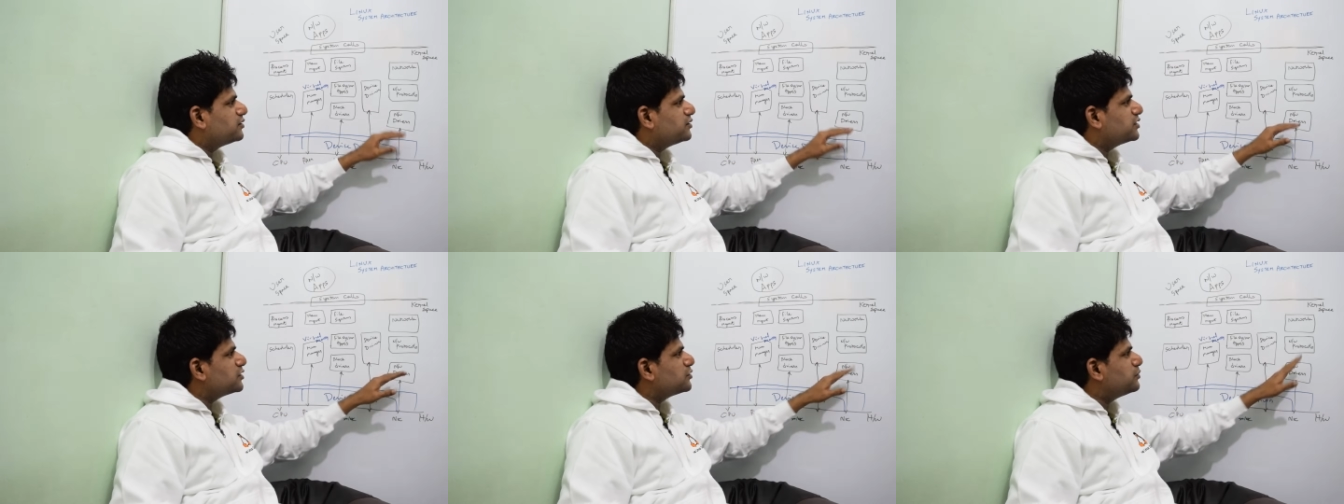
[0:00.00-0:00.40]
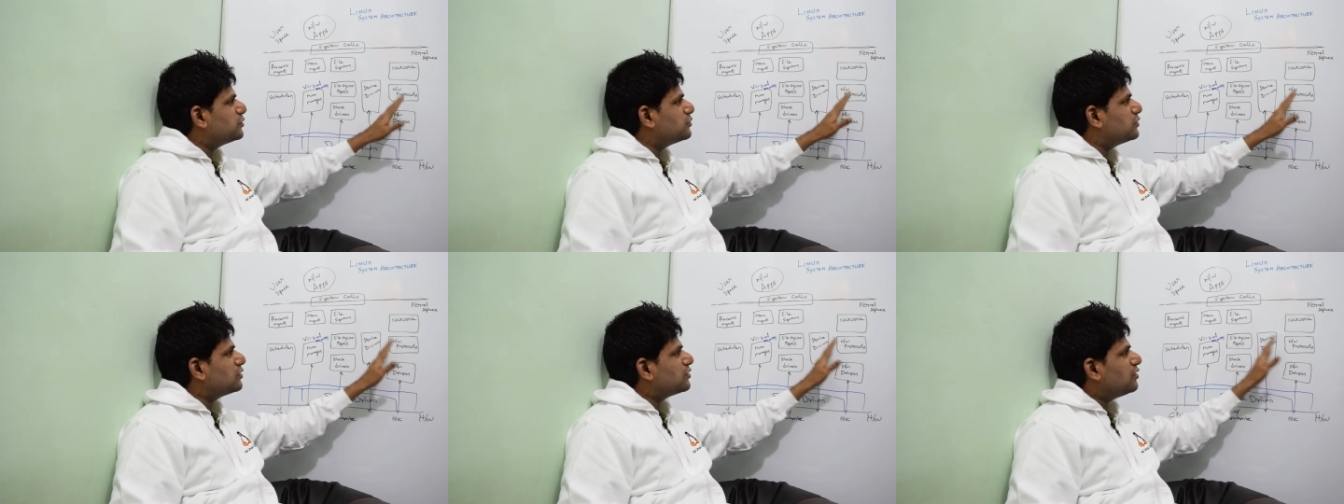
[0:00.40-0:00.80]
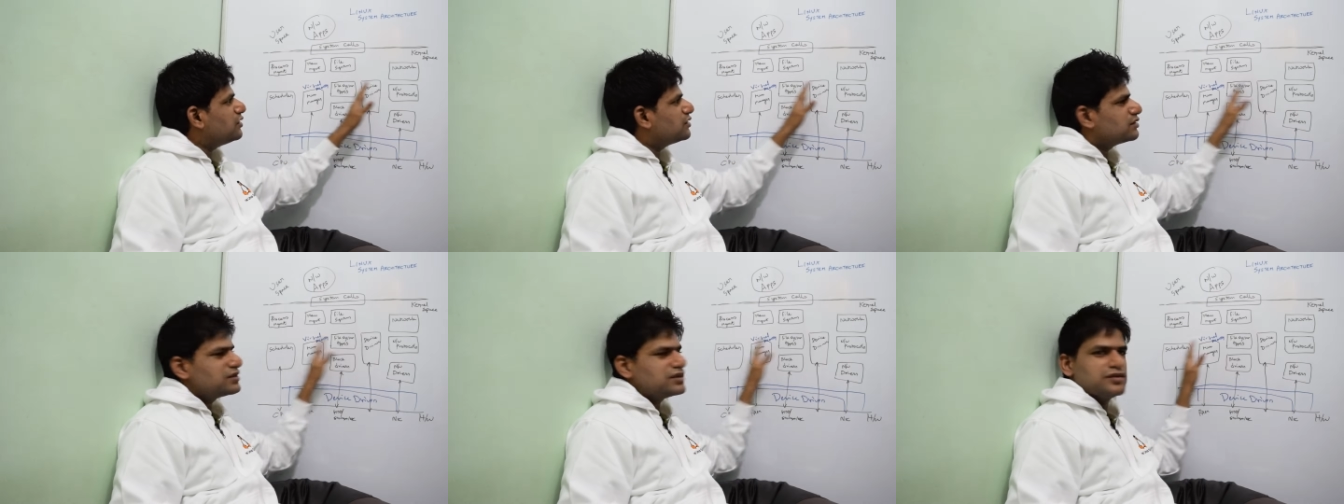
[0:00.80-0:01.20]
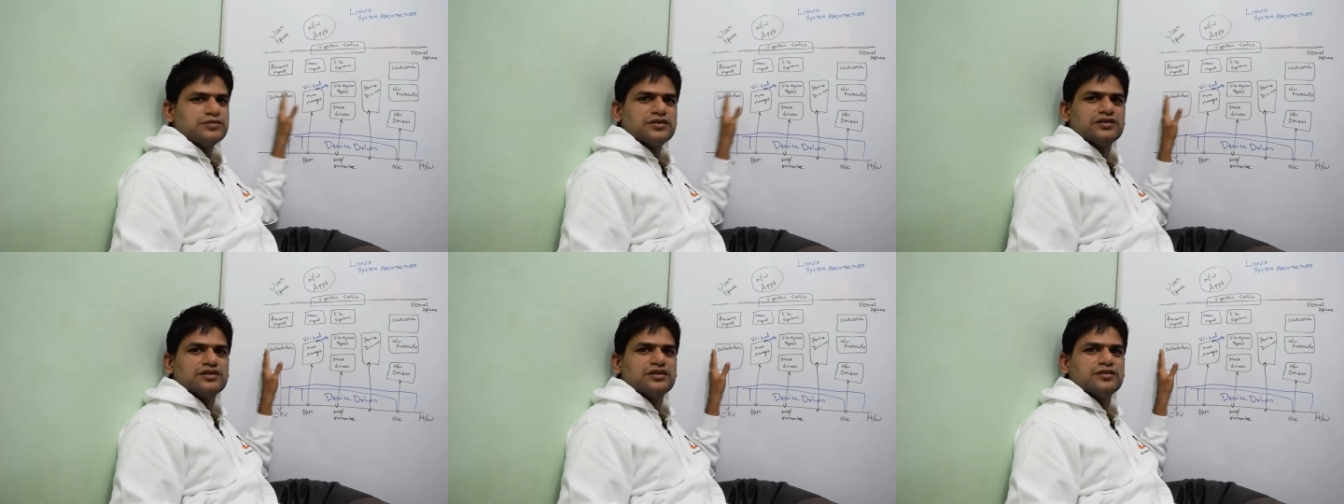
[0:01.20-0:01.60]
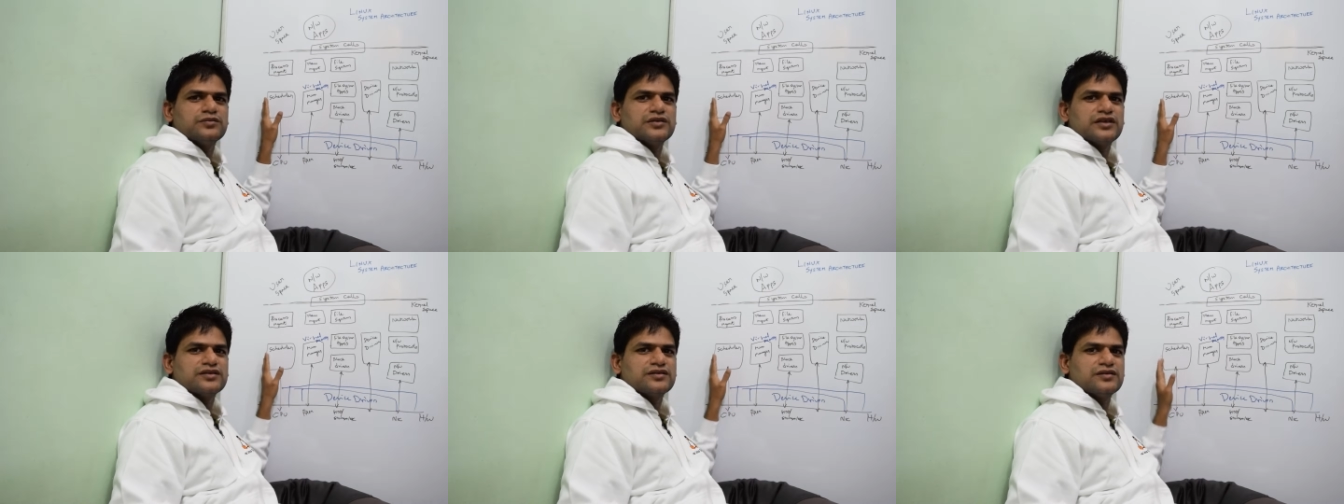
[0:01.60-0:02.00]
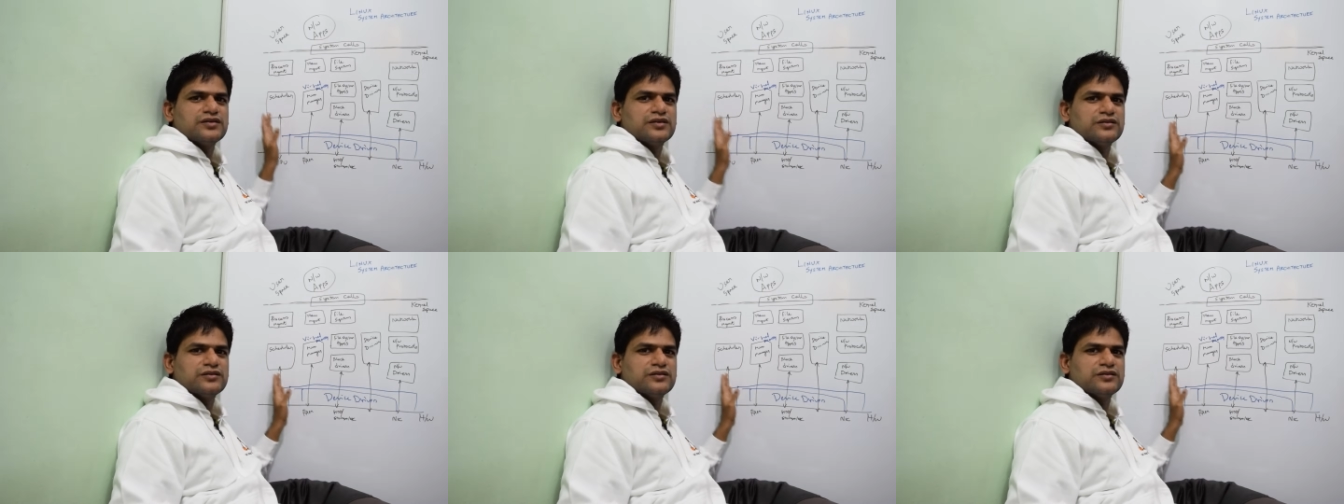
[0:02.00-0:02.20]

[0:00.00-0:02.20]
just before all these subsystems actually.